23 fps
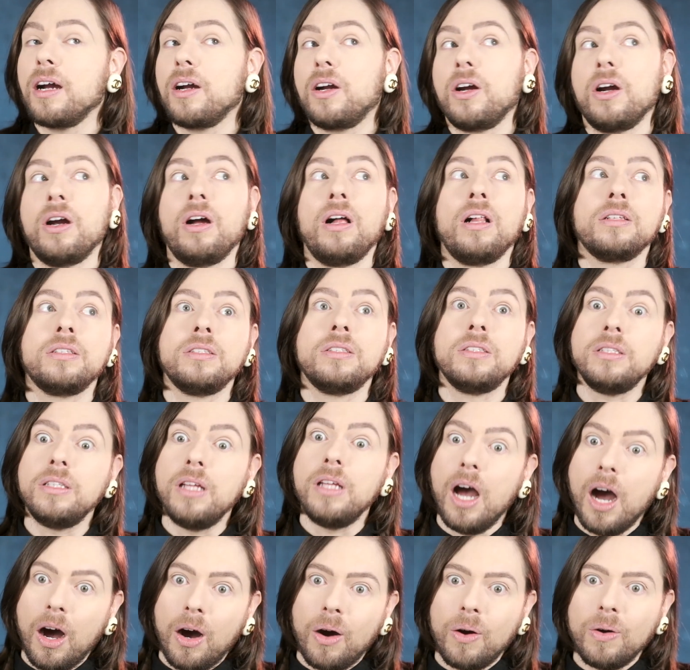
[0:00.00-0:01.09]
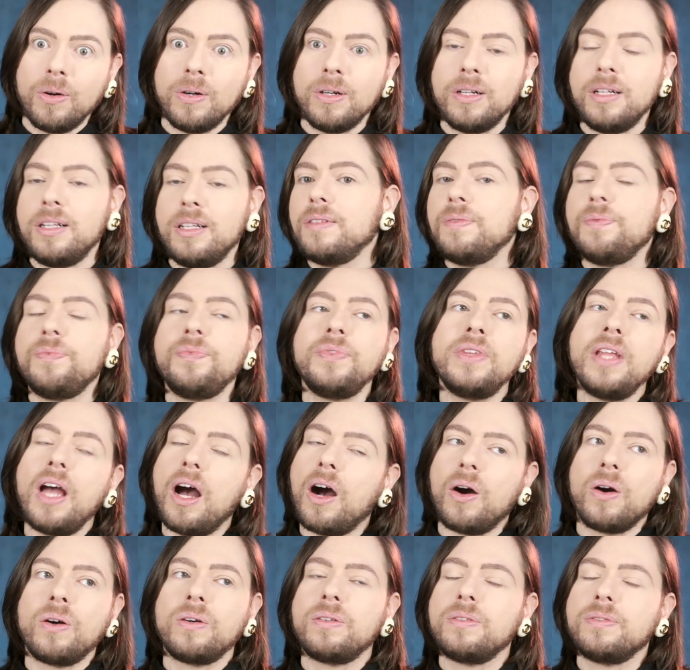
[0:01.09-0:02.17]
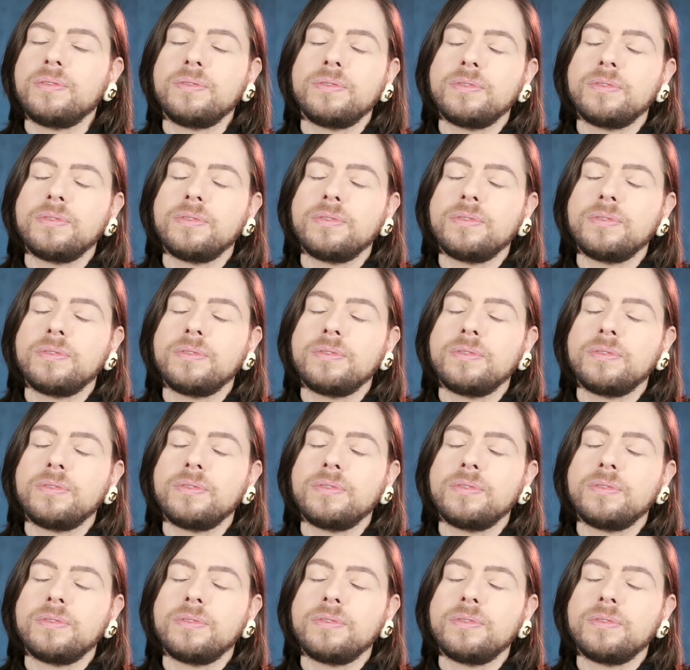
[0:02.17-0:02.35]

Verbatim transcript: Girl, no. No.